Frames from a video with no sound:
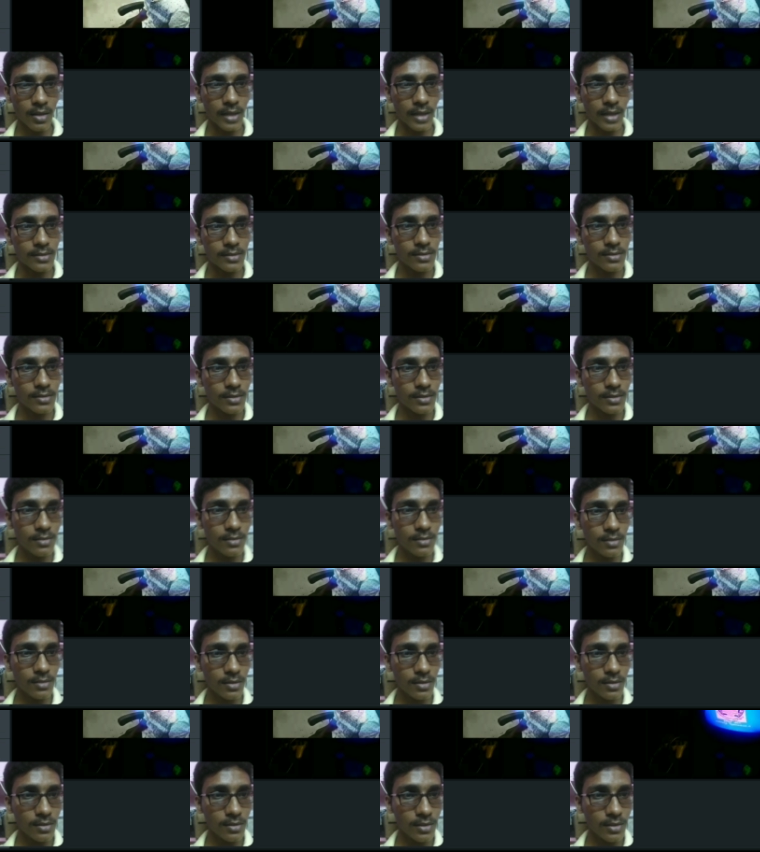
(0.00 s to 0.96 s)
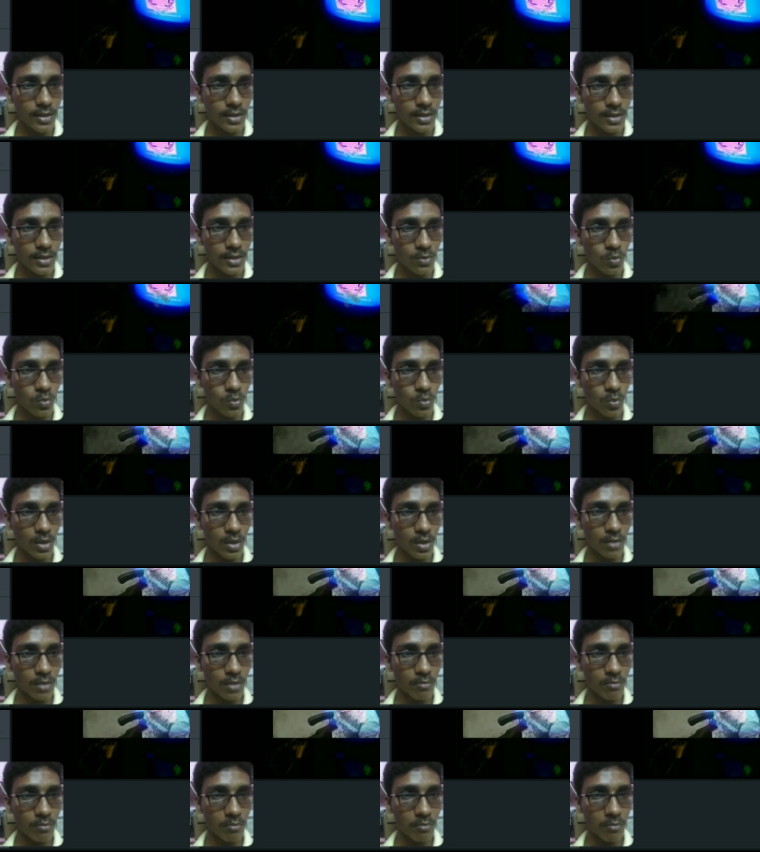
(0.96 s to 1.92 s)
Adjusting it
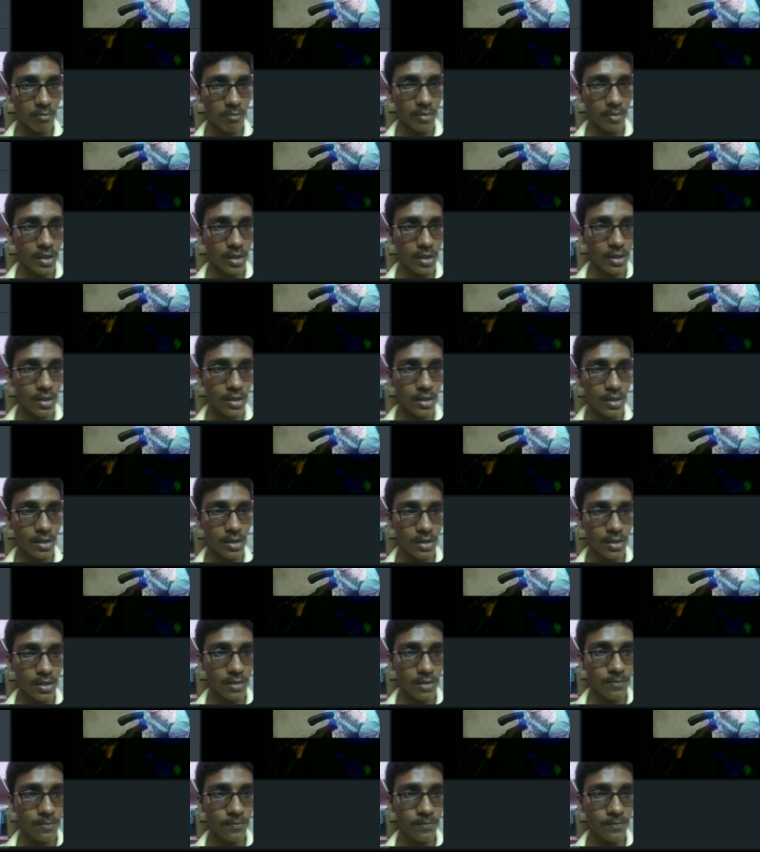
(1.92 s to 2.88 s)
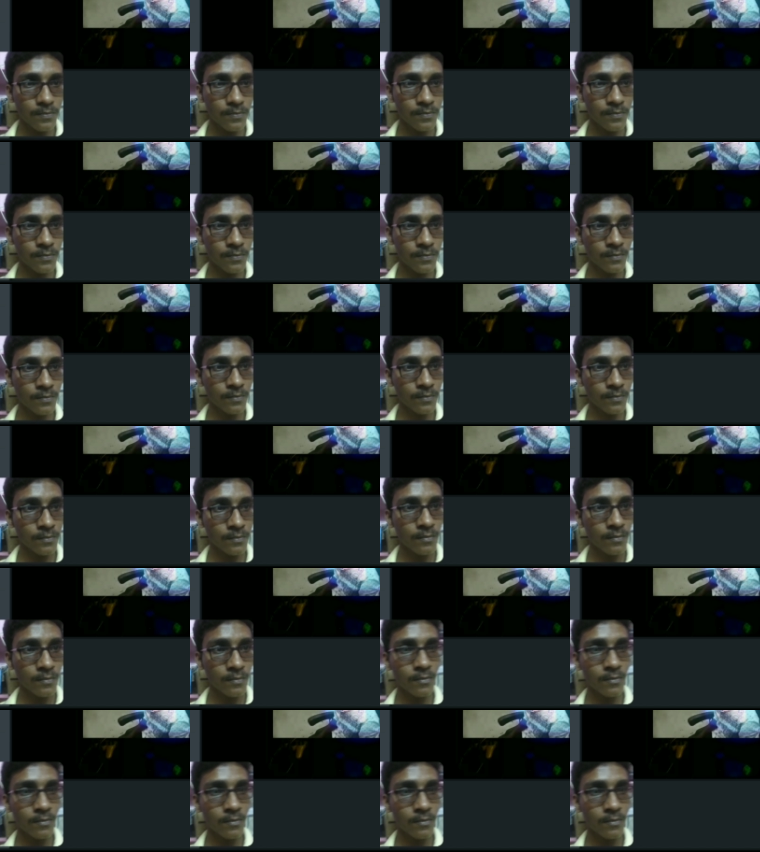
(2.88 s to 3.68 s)
will make... I